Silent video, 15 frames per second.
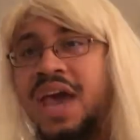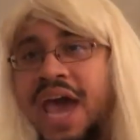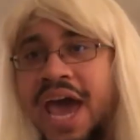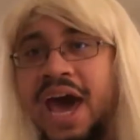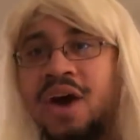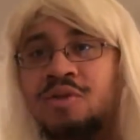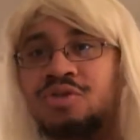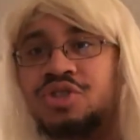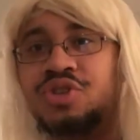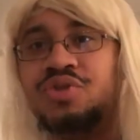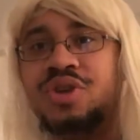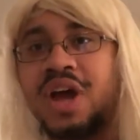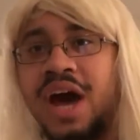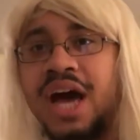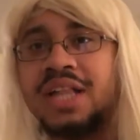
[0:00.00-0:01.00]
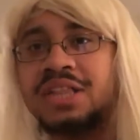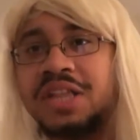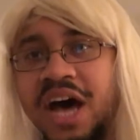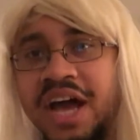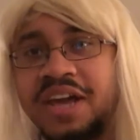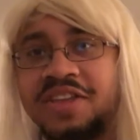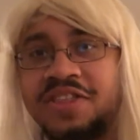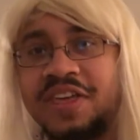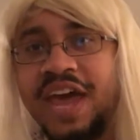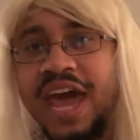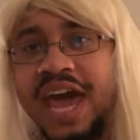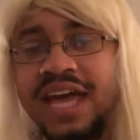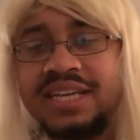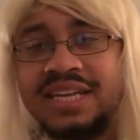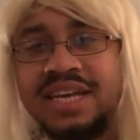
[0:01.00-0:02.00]
How would you not like
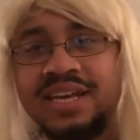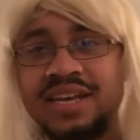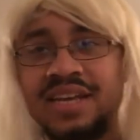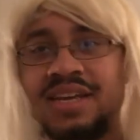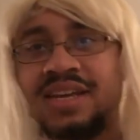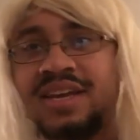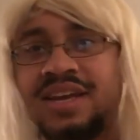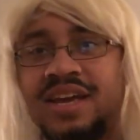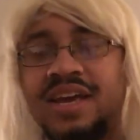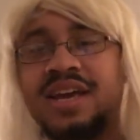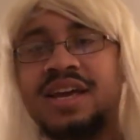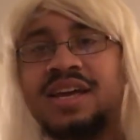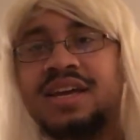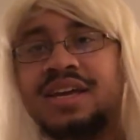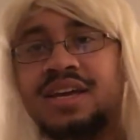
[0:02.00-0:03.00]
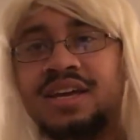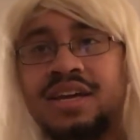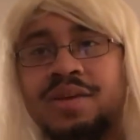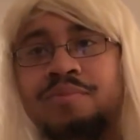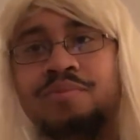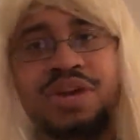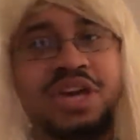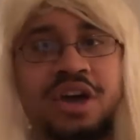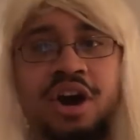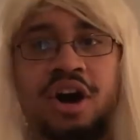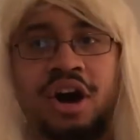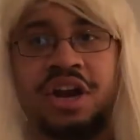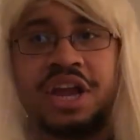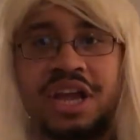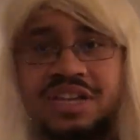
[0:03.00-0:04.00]
that? Be
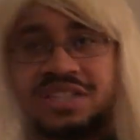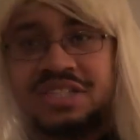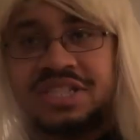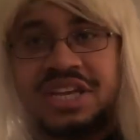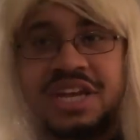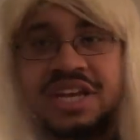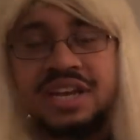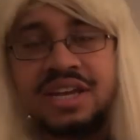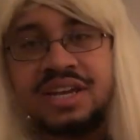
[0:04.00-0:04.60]
honest.